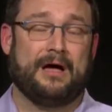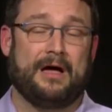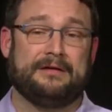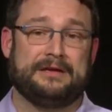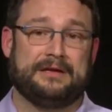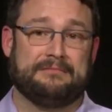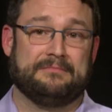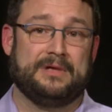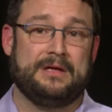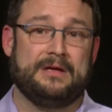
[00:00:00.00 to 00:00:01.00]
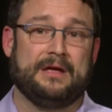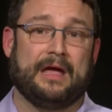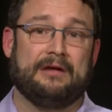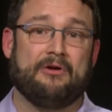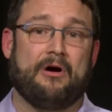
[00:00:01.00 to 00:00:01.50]
on him
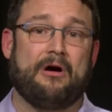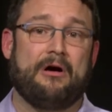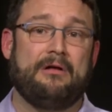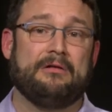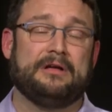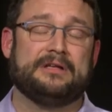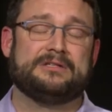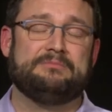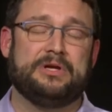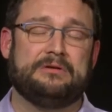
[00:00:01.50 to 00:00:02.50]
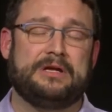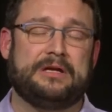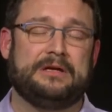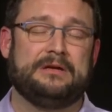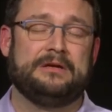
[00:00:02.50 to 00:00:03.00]
in all its
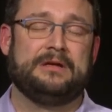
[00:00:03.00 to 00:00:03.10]
beauty